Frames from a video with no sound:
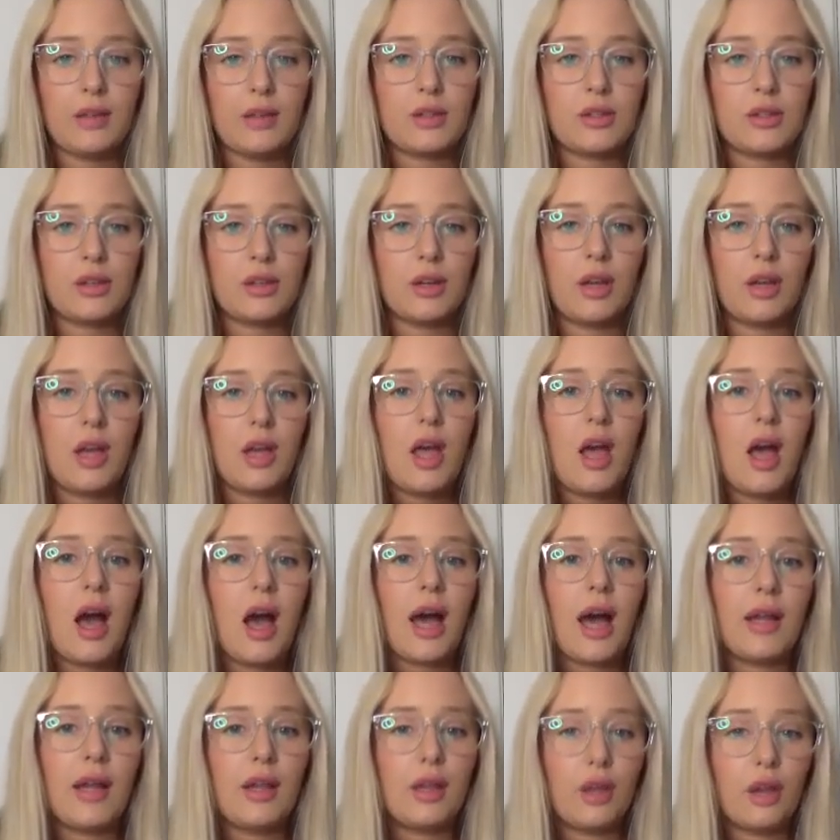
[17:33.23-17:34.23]
So
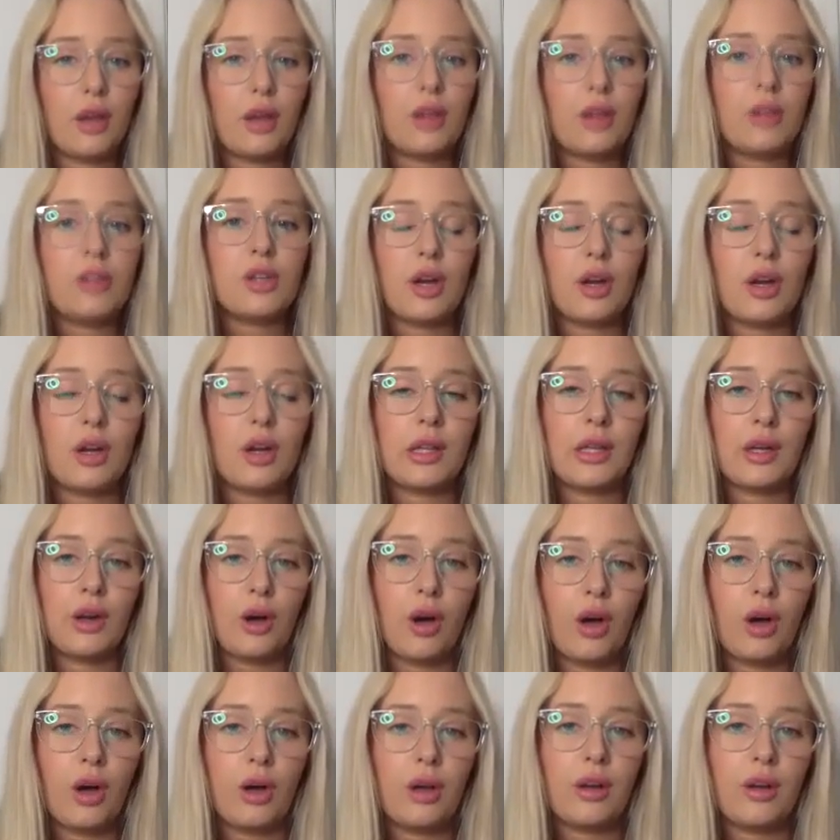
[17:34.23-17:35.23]
I learned early
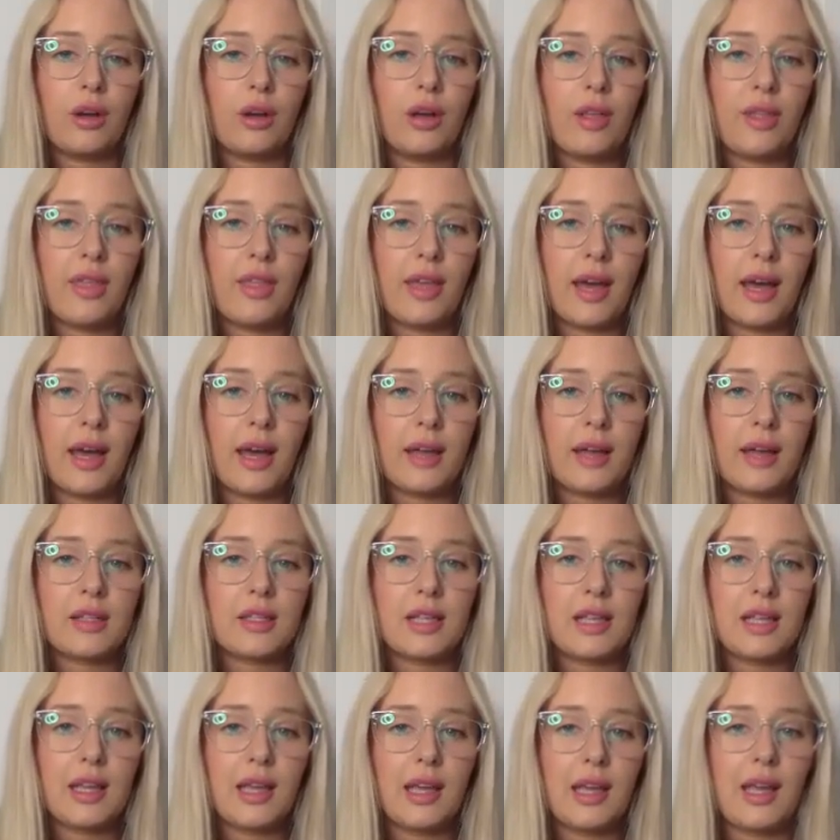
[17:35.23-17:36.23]
on that
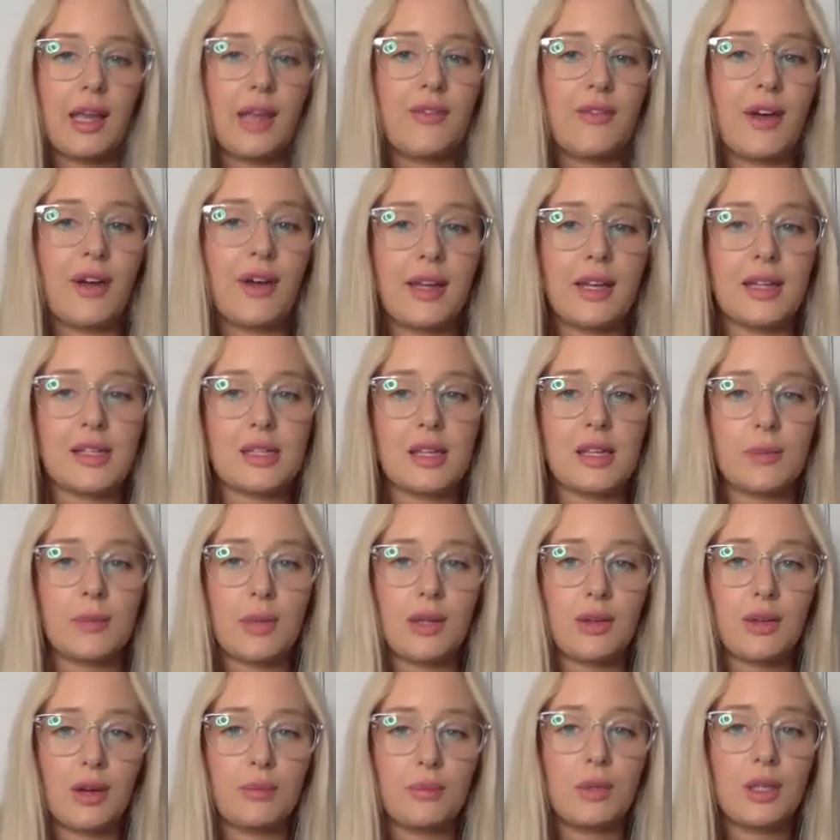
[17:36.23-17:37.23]
if I get
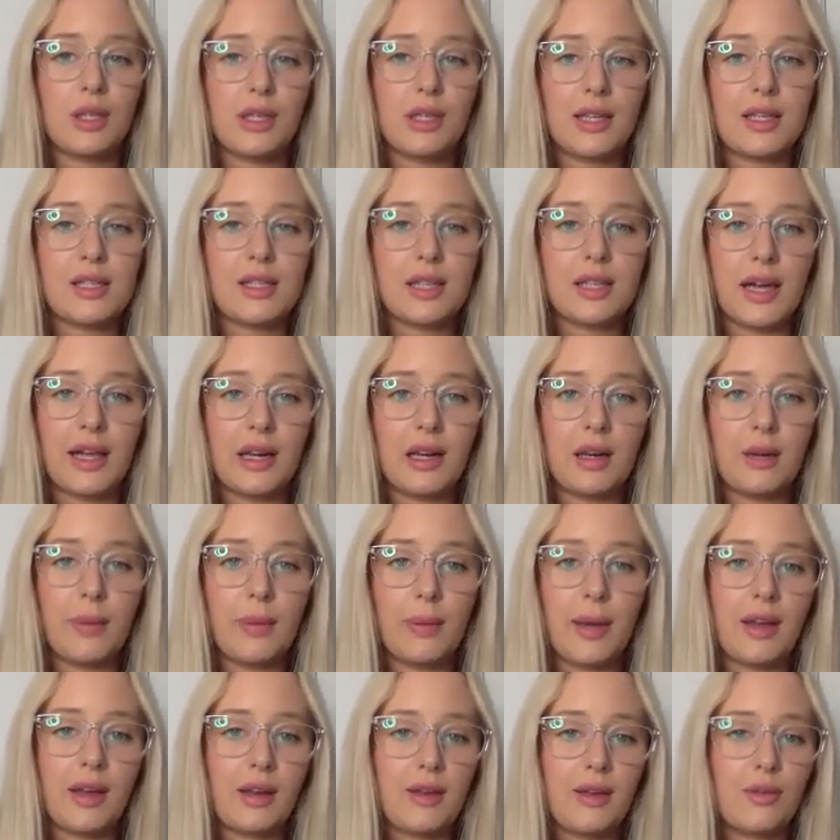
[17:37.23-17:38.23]
something I'm really excited
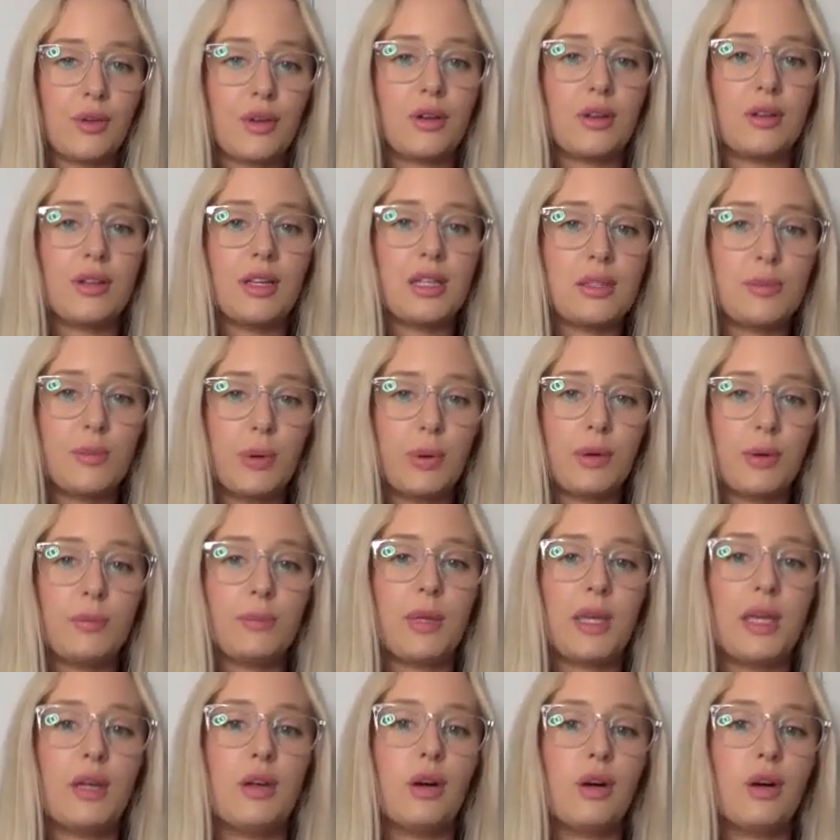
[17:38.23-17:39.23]
about and I've got all these
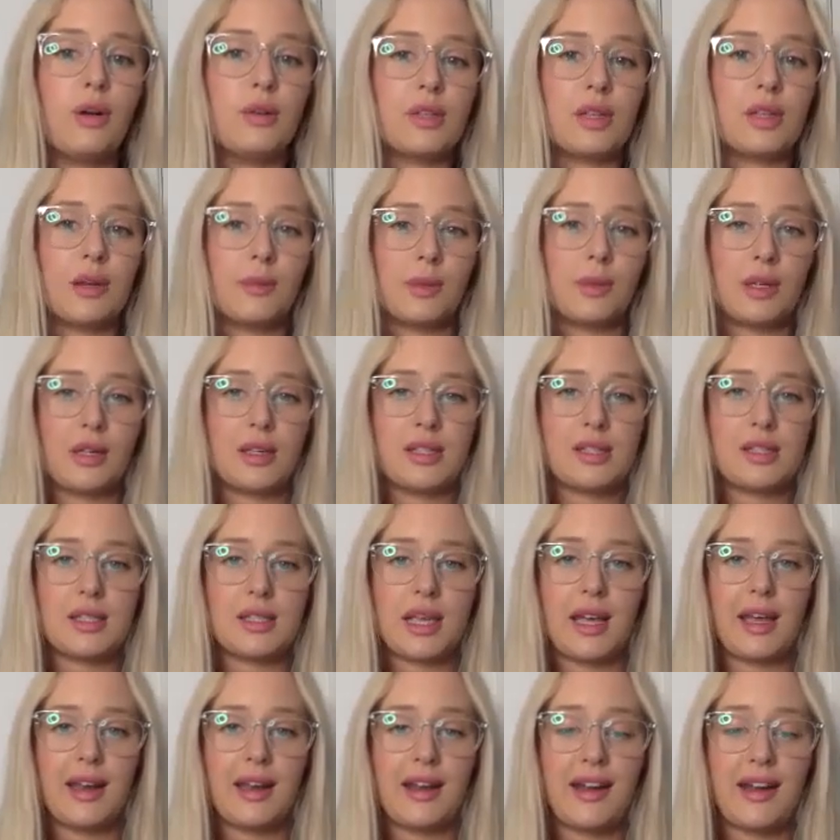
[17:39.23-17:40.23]
big goals that I'm going to
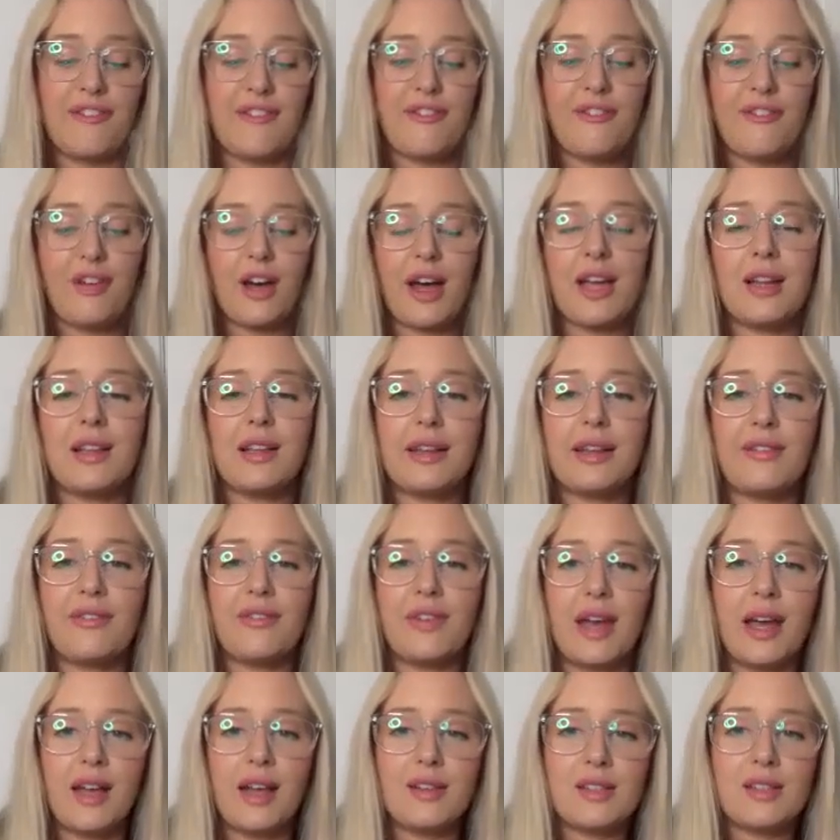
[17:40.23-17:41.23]
set, and I finally
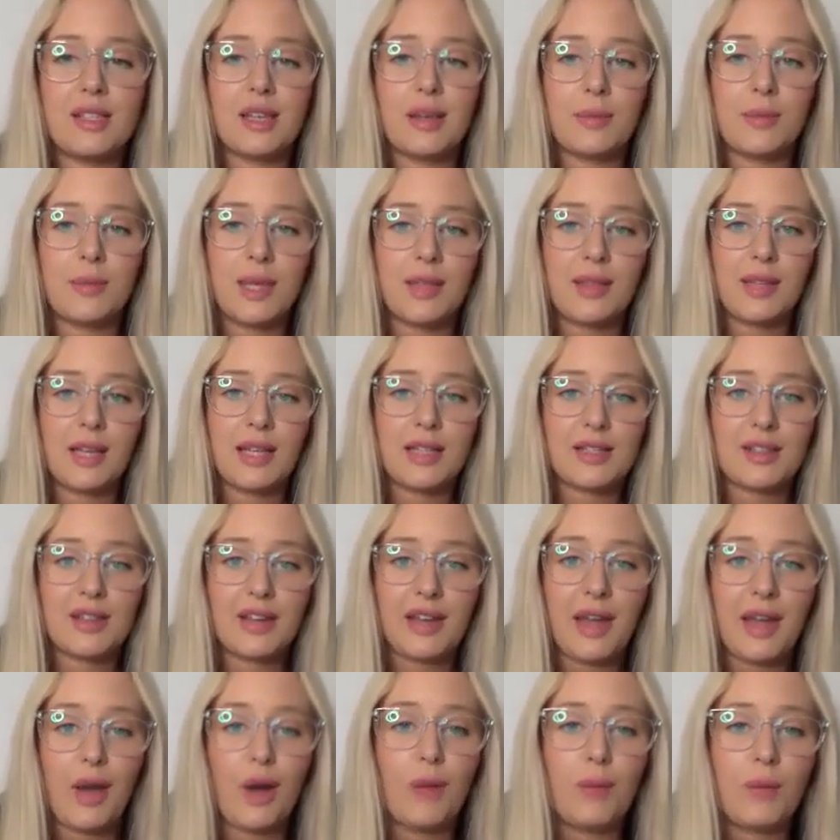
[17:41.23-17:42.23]
found something that's going
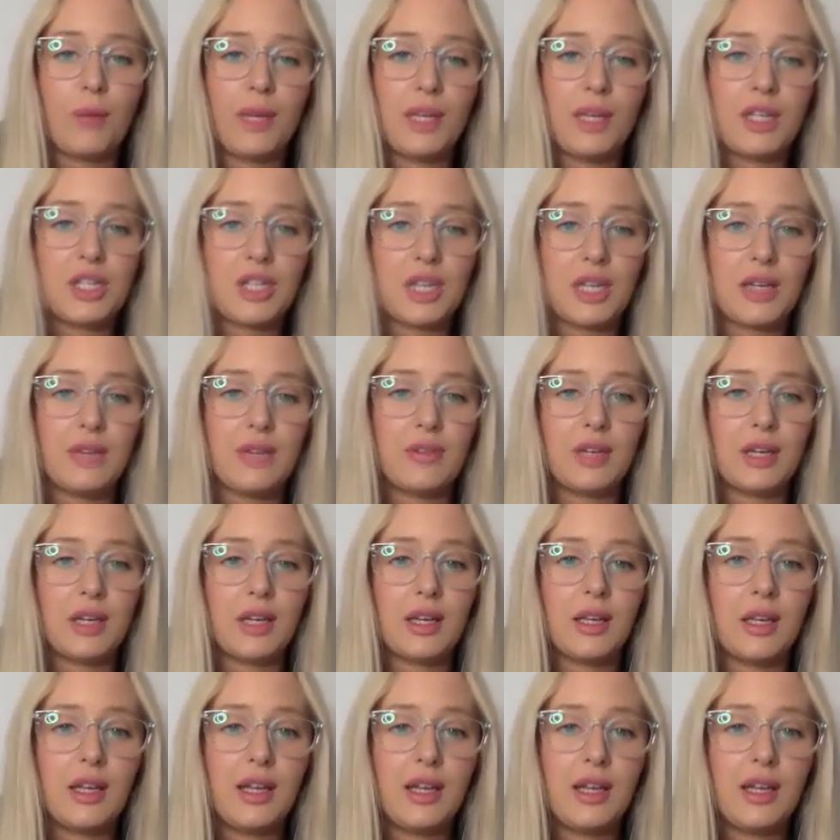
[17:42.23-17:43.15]
to help me achieve it,